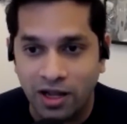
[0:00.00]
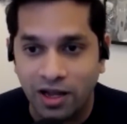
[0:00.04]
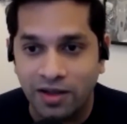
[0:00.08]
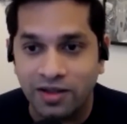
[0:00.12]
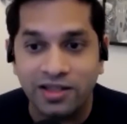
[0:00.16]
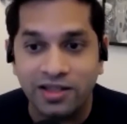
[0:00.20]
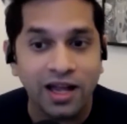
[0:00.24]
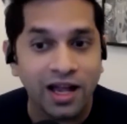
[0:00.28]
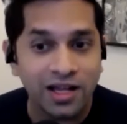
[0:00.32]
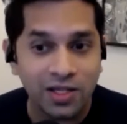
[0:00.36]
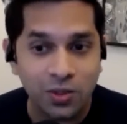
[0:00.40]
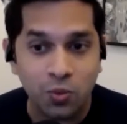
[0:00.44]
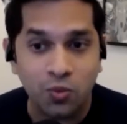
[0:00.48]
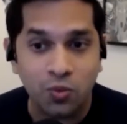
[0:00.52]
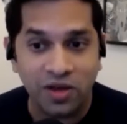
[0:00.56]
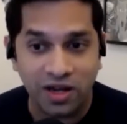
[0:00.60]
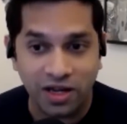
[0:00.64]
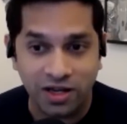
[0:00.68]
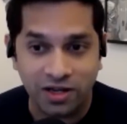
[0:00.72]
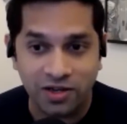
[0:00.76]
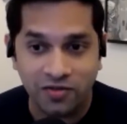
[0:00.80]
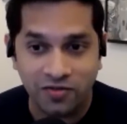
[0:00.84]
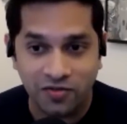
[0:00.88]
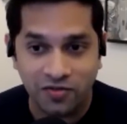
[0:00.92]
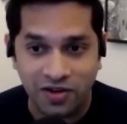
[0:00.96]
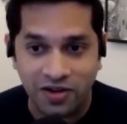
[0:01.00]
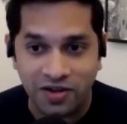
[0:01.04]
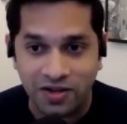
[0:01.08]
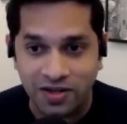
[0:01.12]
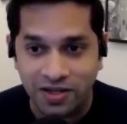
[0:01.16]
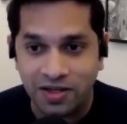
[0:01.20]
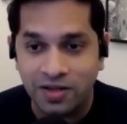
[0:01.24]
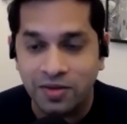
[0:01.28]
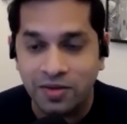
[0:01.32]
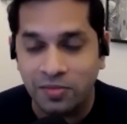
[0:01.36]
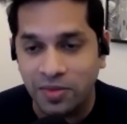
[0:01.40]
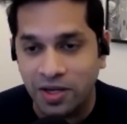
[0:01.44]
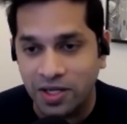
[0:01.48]
and that's very different,
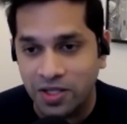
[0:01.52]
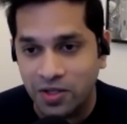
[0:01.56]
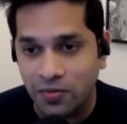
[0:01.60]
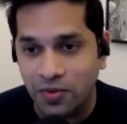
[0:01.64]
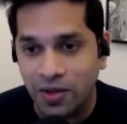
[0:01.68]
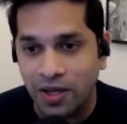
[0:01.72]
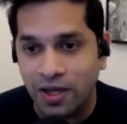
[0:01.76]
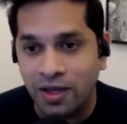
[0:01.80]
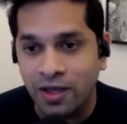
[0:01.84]
by the way.